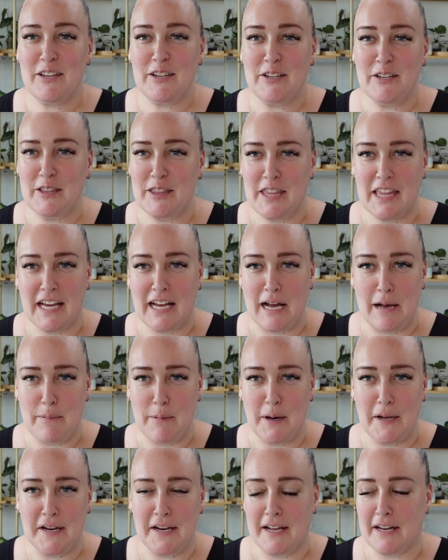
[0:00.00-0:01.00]
Good thing I
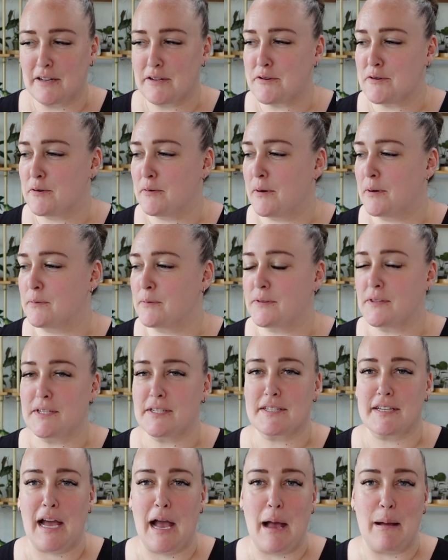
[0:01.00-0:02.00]
bought an extra one with
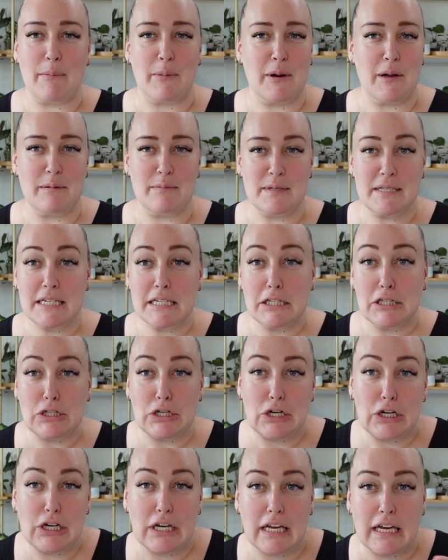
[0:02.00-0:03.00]
this camera. I'm still
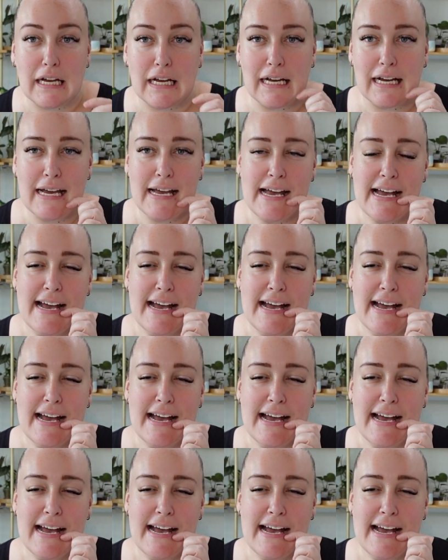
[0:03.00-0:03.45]
learning.